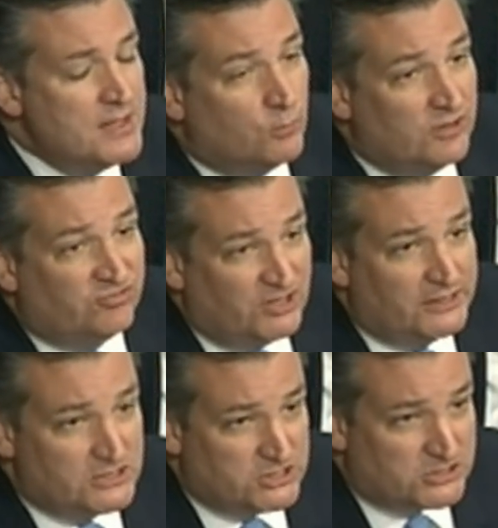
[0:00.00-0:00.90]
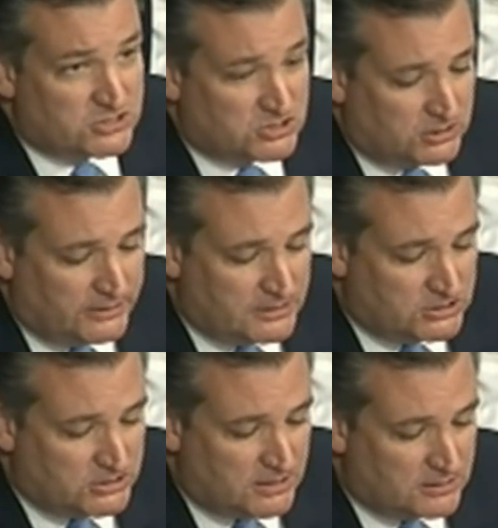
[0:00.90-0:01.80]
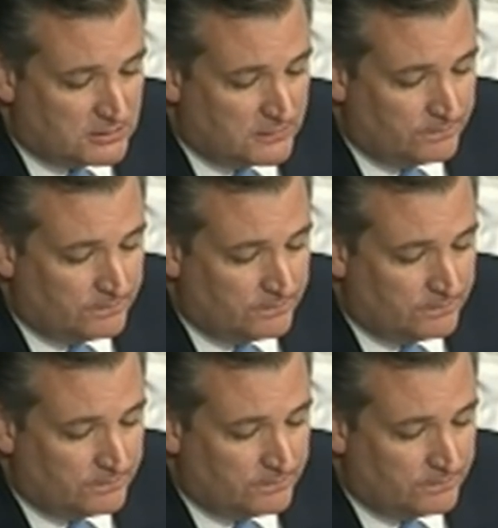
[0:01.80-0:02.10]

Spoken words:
when filling Justice Scalia's seat,